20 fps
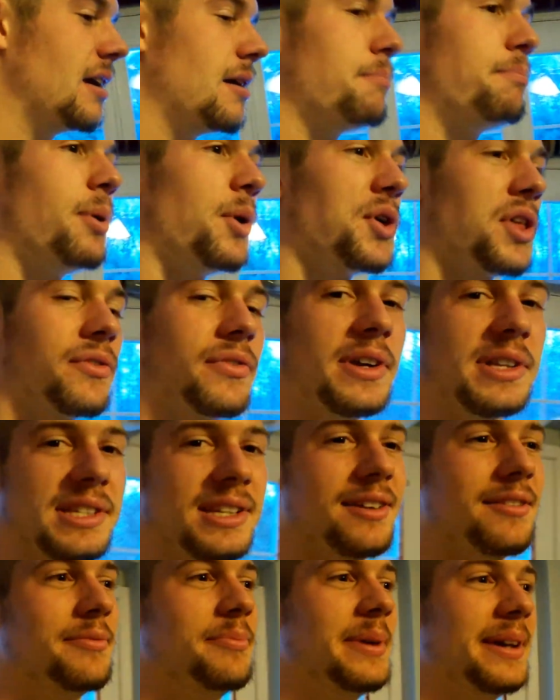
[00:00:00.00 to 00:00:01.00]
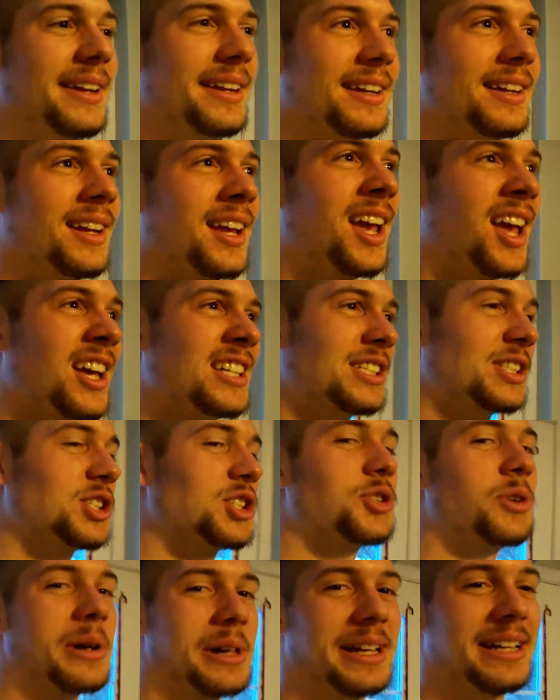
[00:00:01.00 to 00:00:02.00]
both of us have been
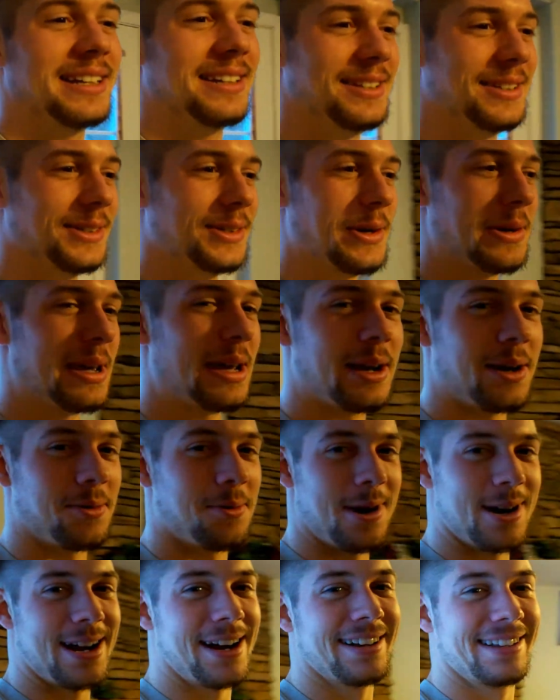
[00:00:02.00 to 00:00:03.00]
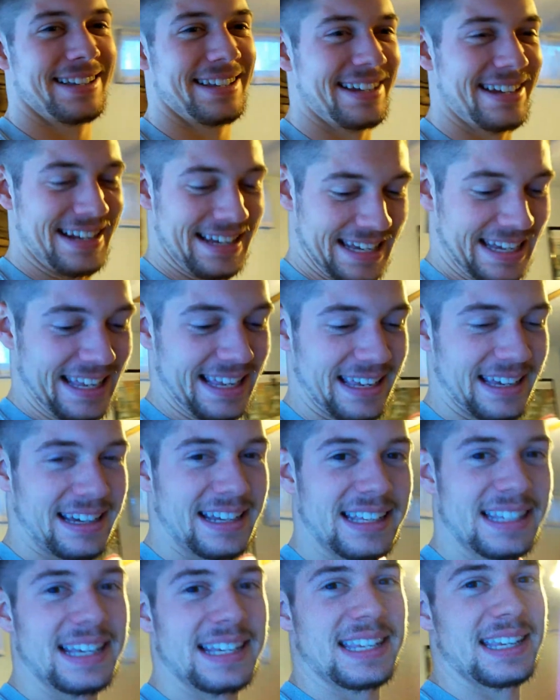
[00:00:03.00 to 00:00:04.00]
struggling to get our workouts in
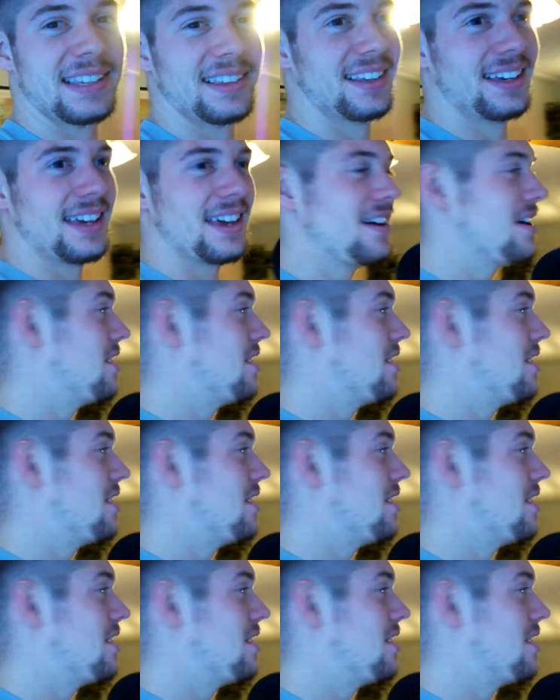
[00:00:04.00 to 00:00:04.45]
consistently,